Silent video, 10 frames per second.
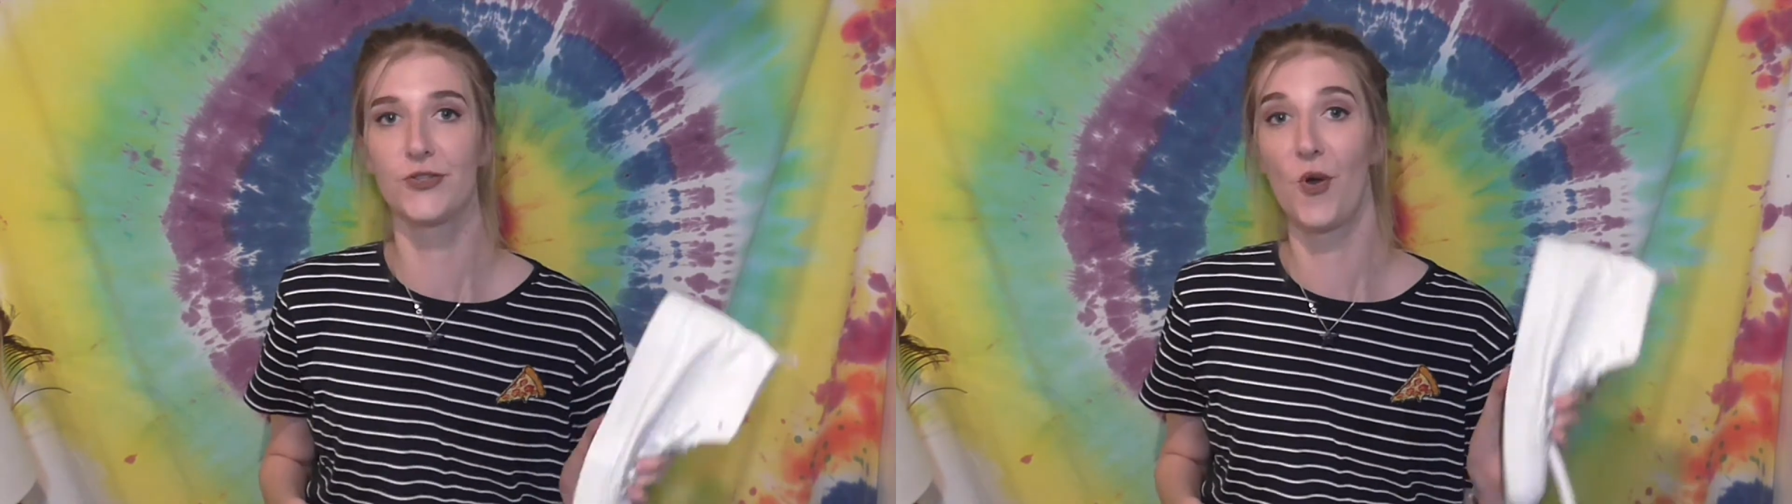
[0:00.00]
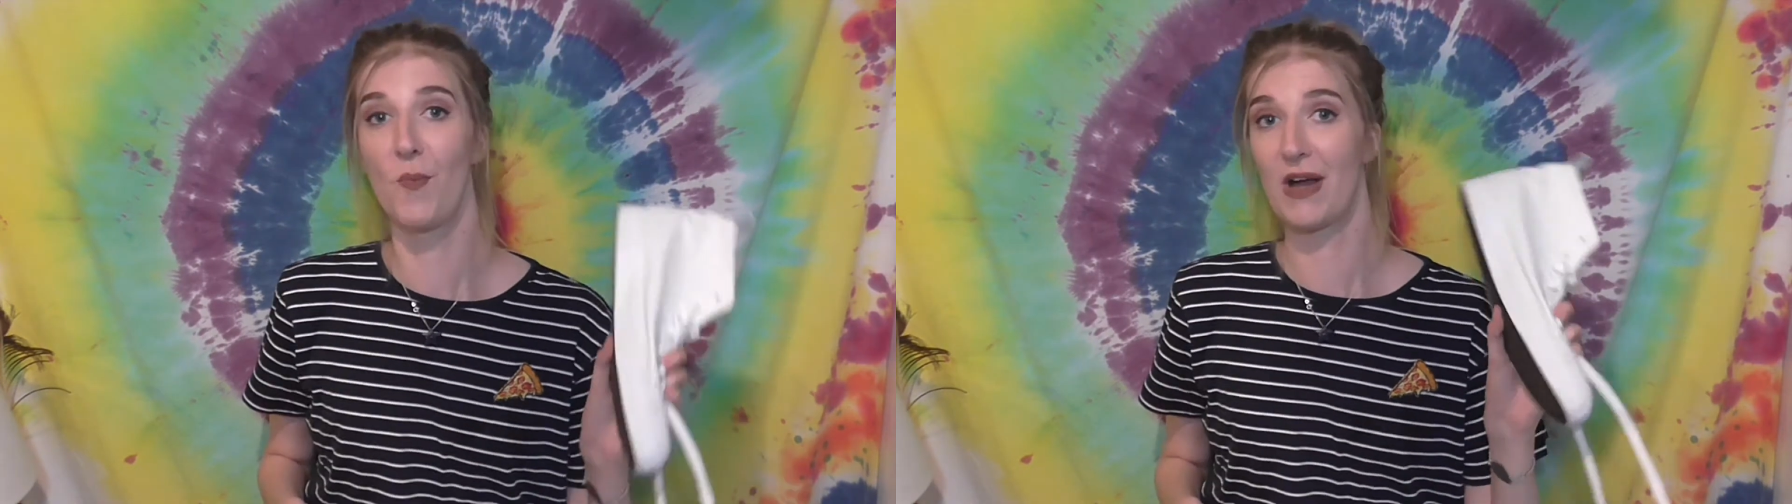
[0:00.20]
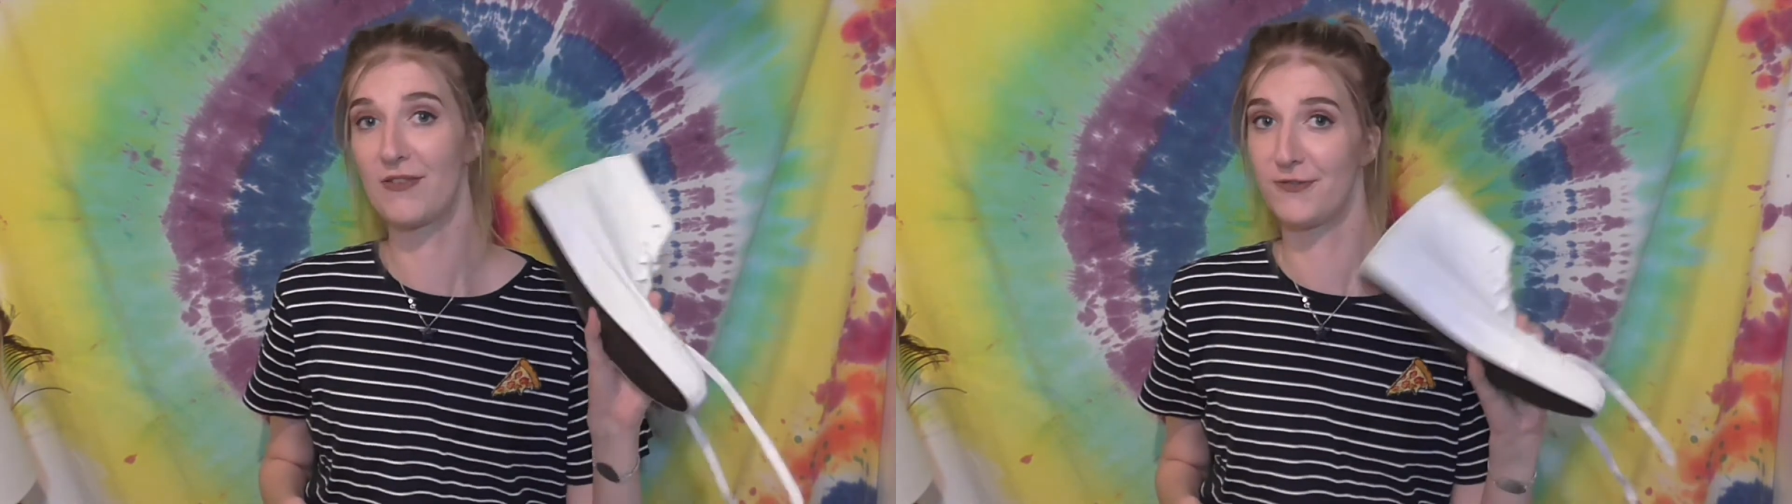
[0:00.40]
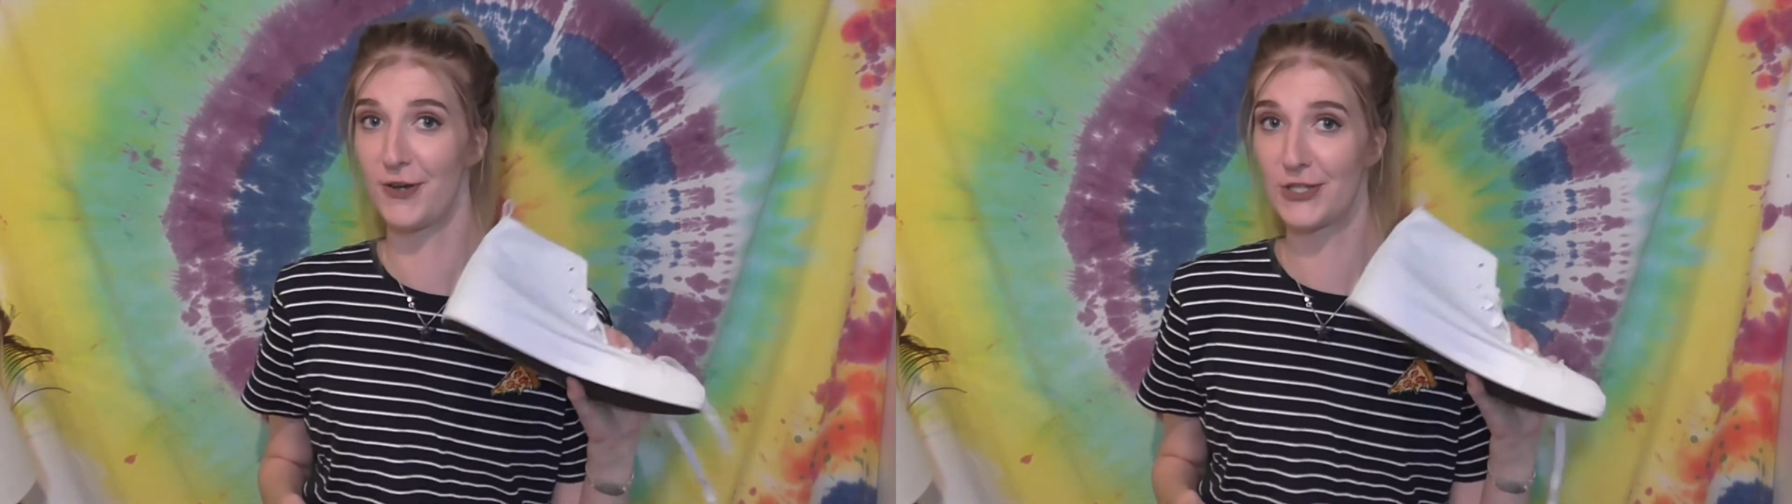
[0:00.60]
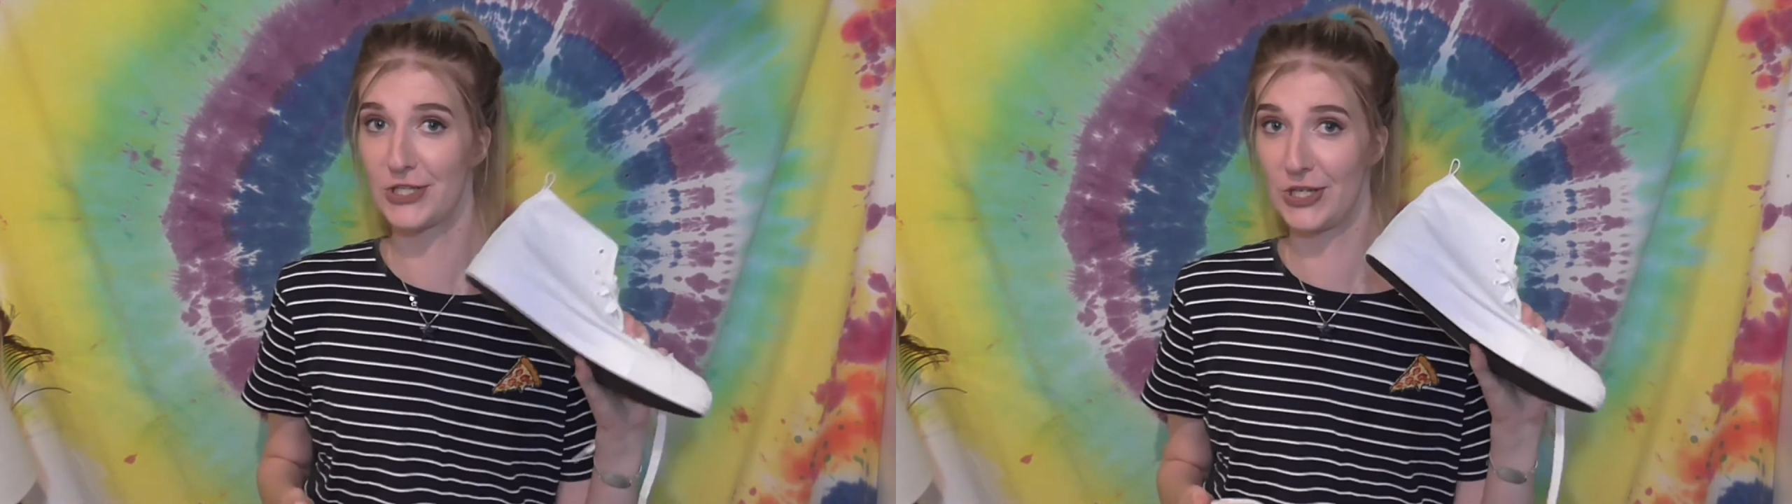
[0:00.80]
So my
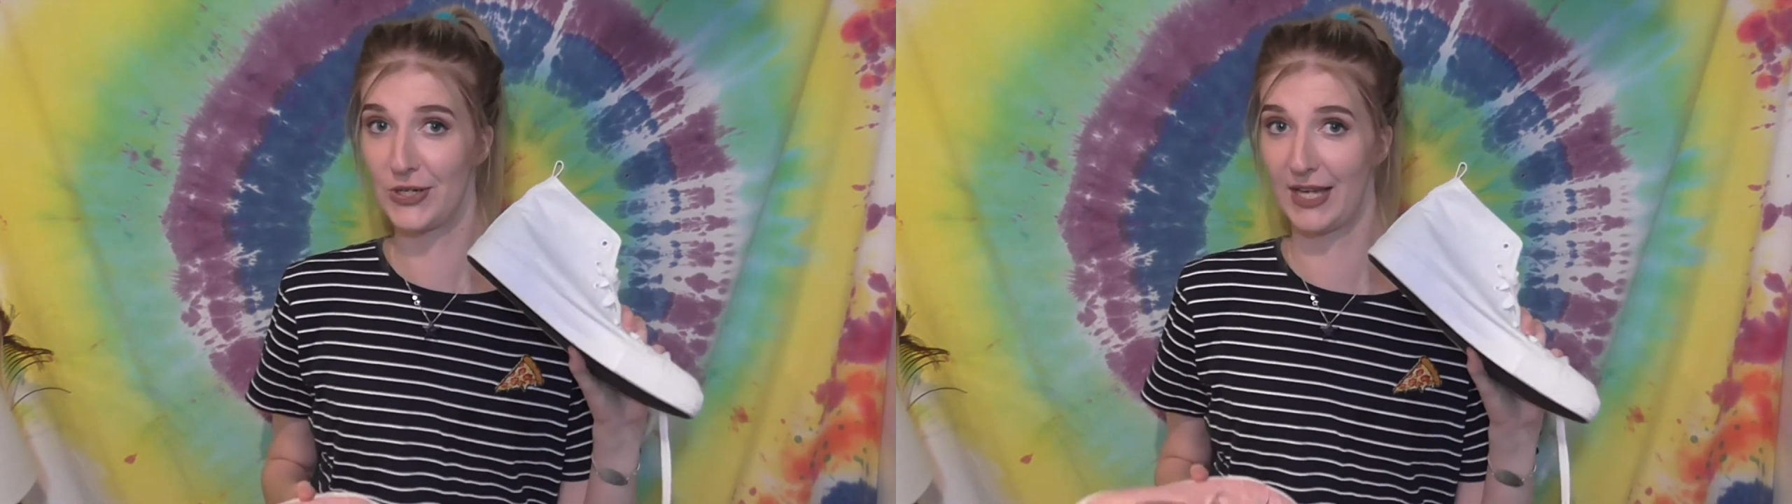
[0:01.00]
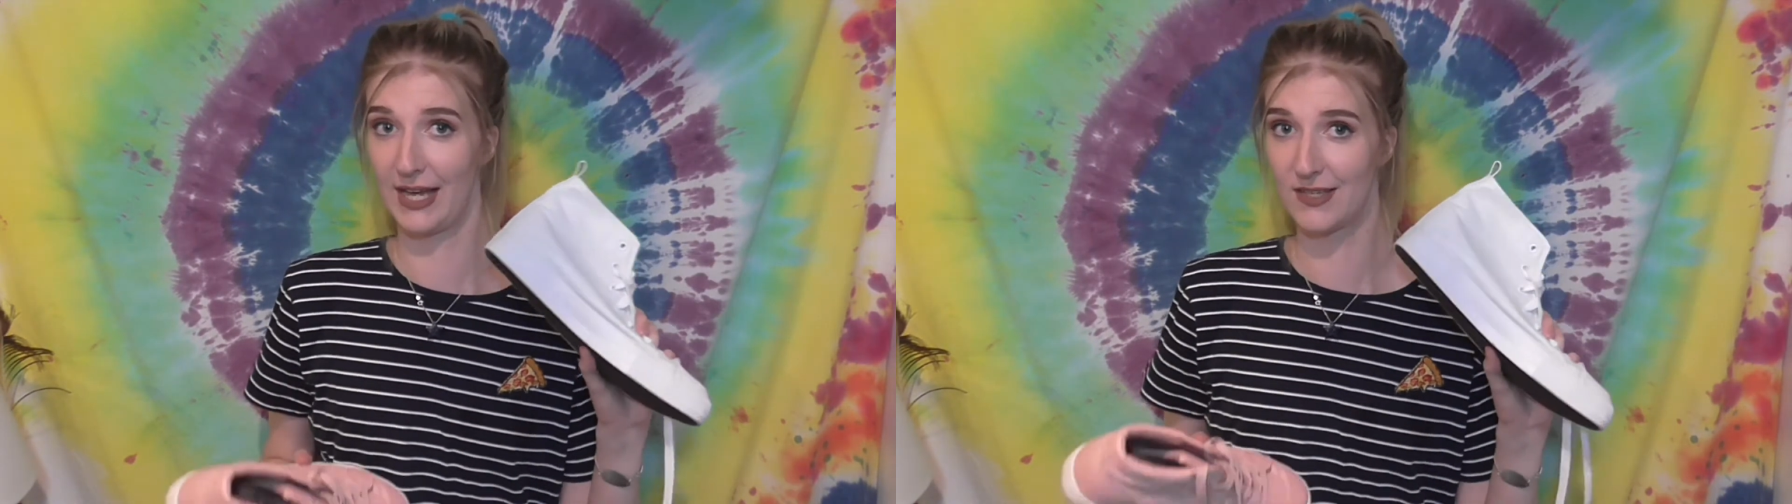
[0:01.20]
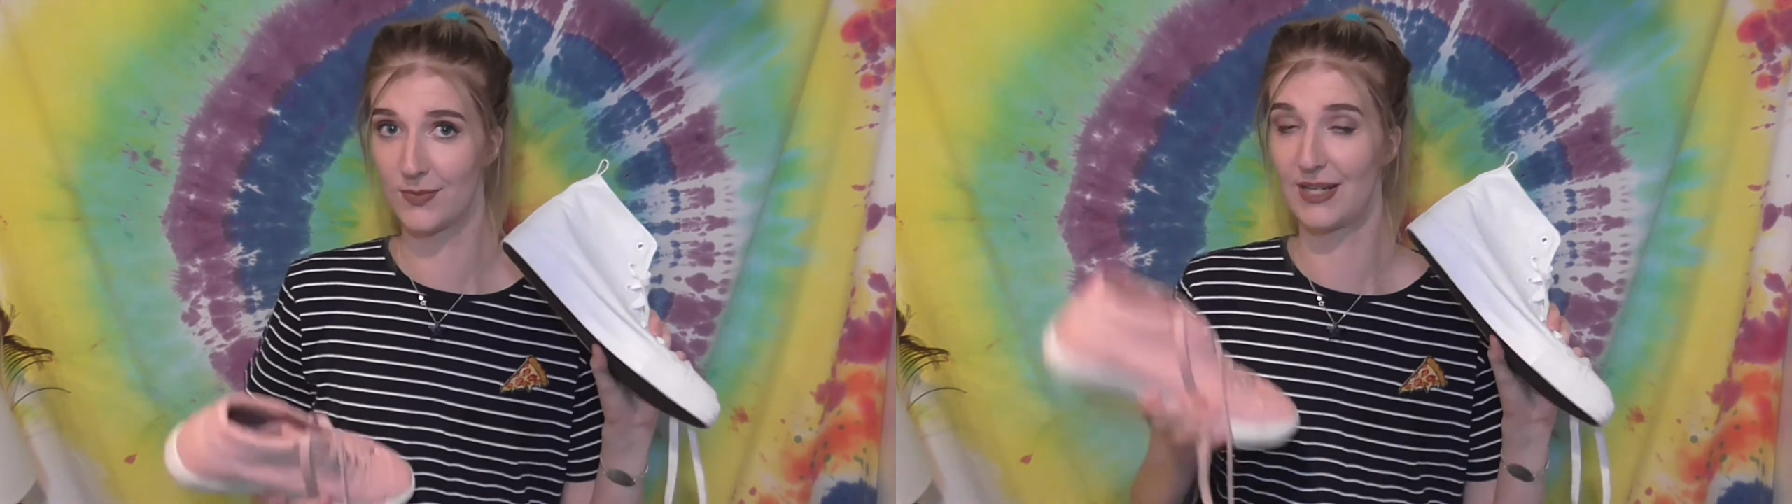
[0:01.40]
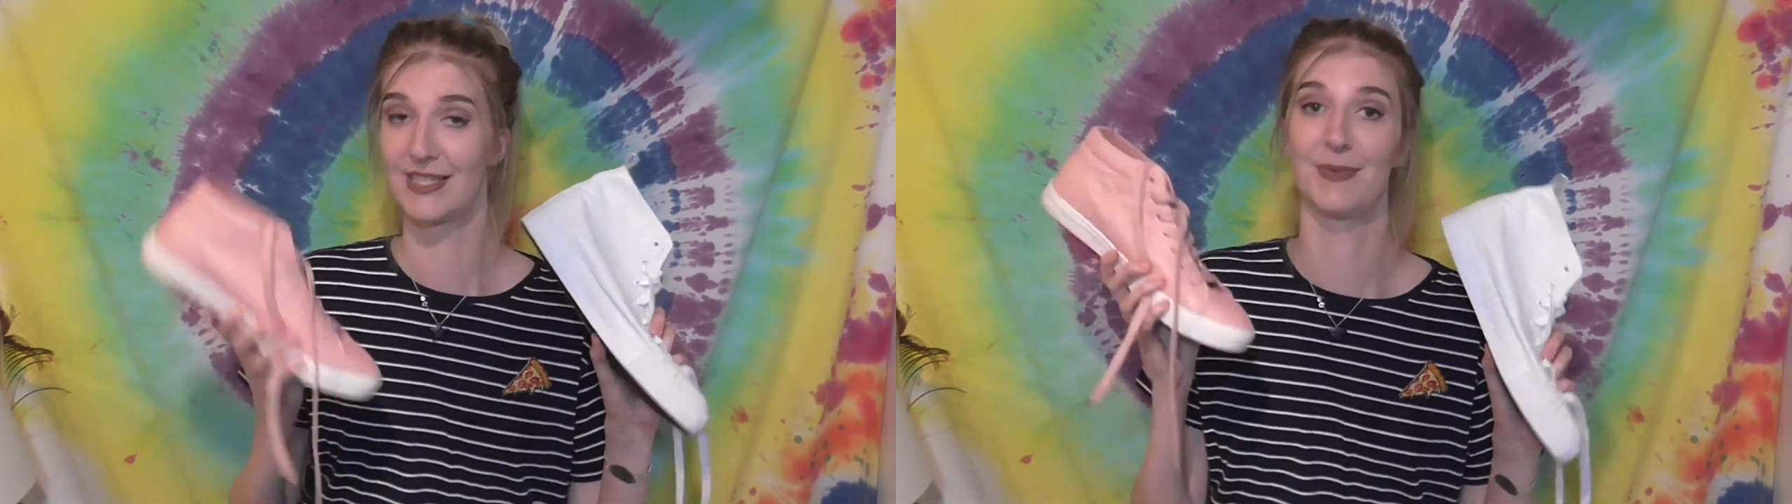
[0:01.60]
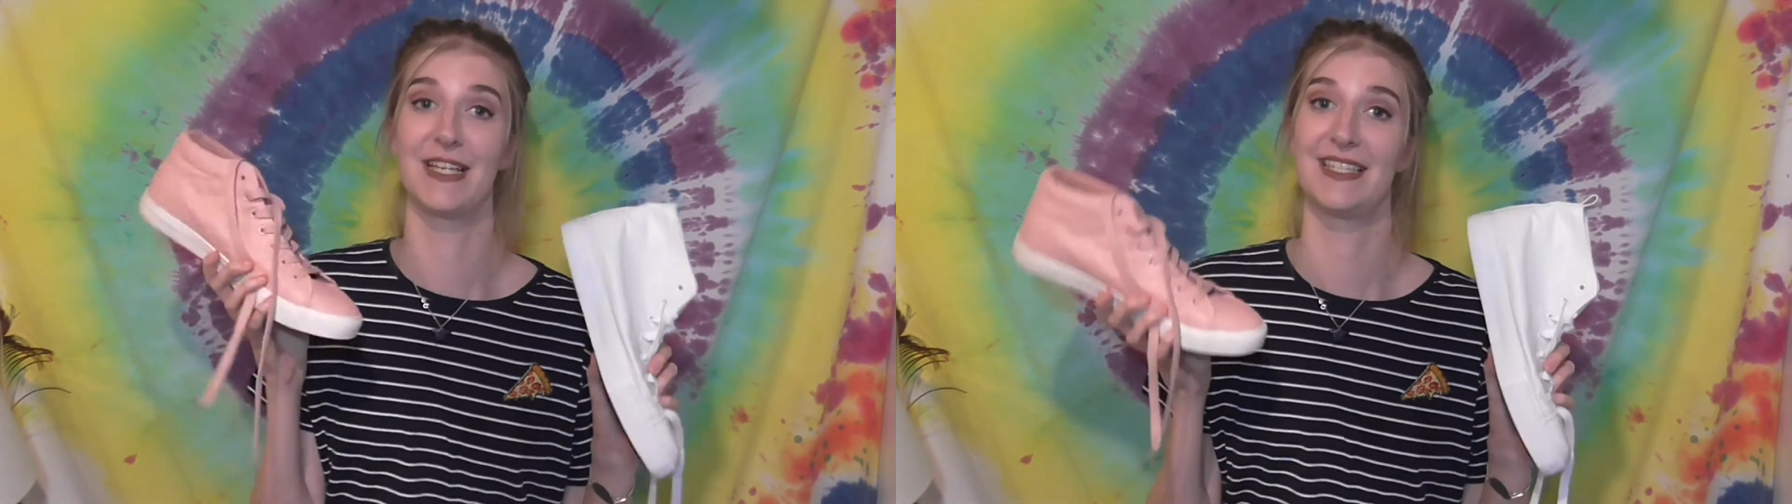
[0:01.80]
first look as well
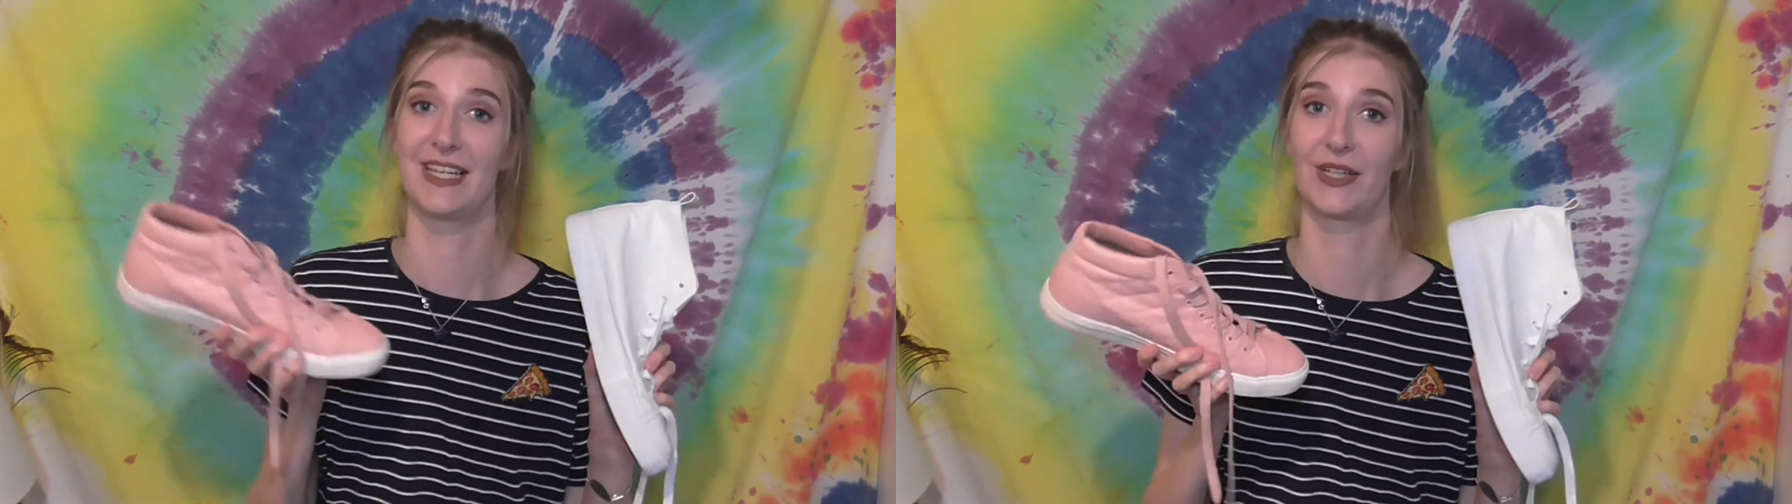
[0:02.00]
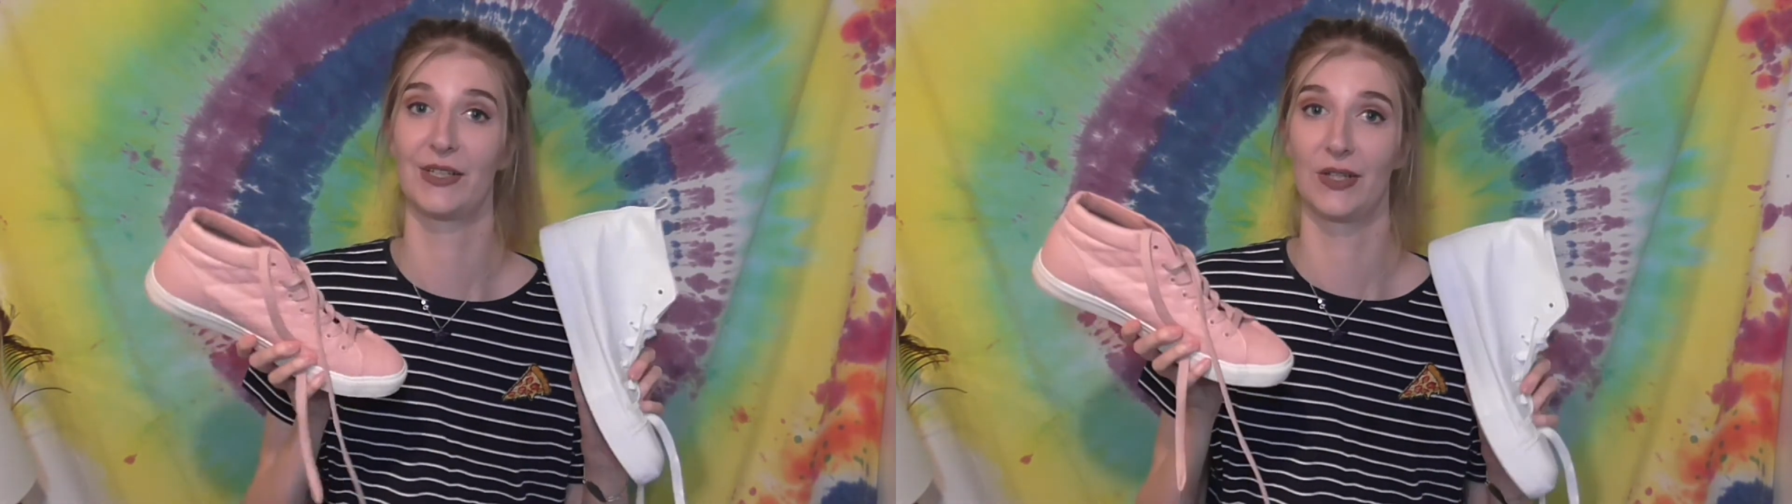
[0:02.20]
as my second